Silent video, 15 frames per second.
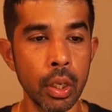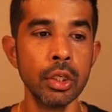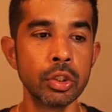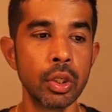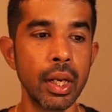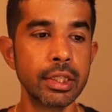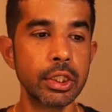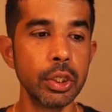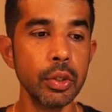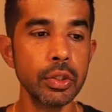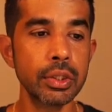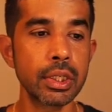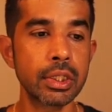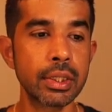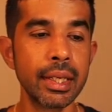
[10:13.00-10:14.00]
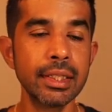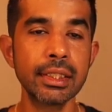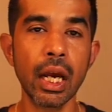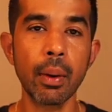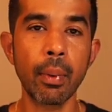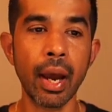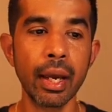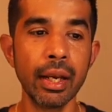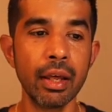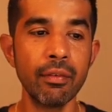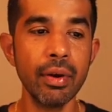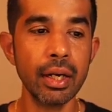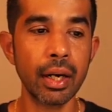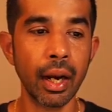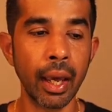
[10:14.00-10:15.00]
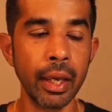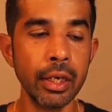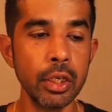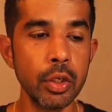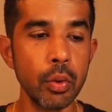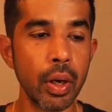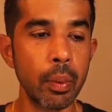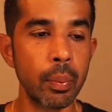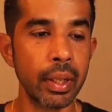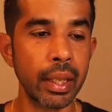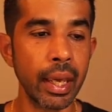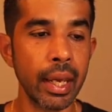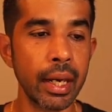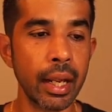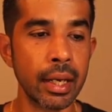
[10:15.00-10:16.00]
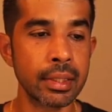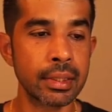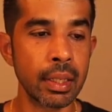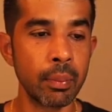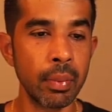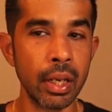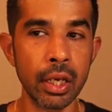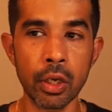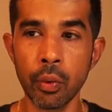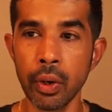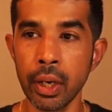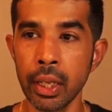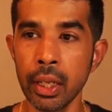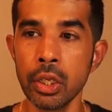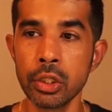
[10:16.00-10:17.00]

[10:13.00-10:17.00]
So let's use the C# high-level client to replicate a similar query.